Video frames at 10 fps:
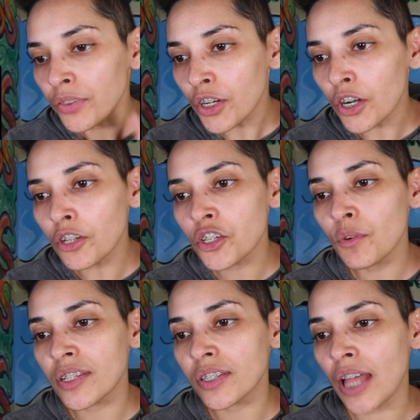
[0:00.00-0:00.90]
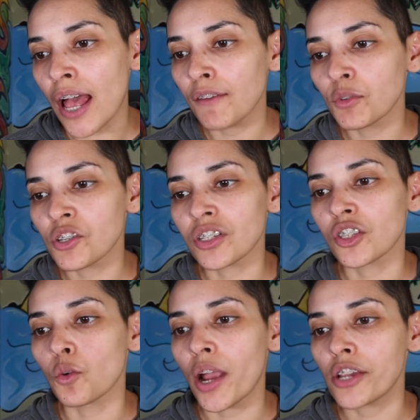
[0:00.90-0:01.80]
the girl to his left, which is in
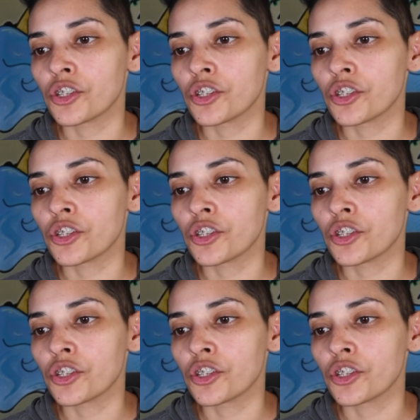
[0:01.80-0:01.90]
the white